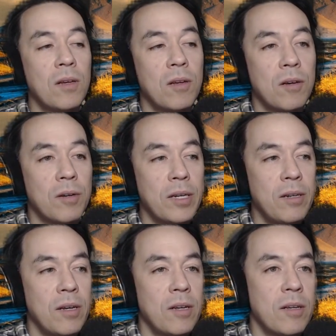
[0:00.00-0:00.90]
Okay,
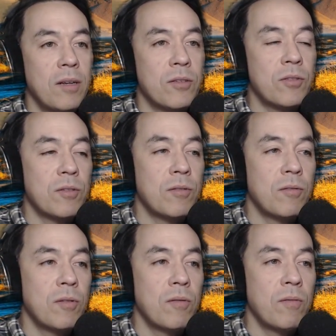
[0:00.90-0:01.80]

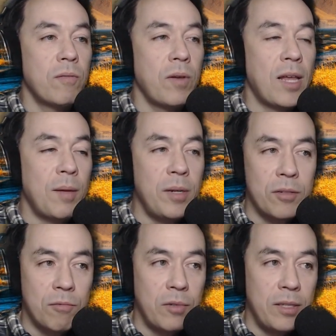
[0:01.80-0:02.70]
so, and let me
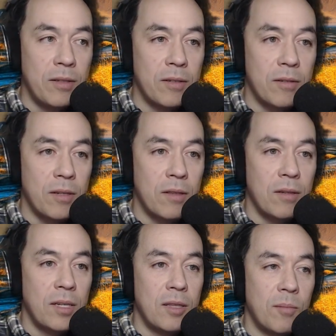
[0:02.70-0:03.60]
just read this
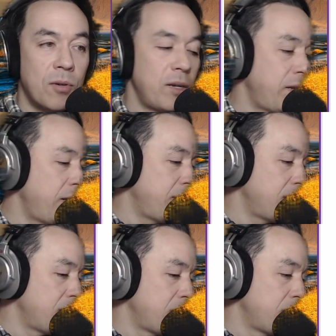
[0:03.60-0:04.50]
in the more
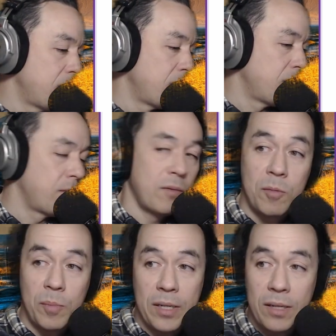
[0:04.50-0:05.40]
native
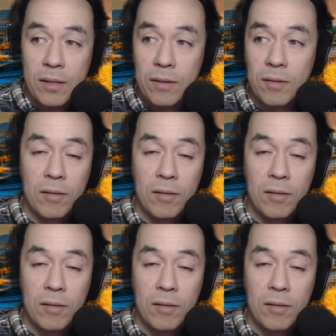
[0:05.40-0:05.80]
speed.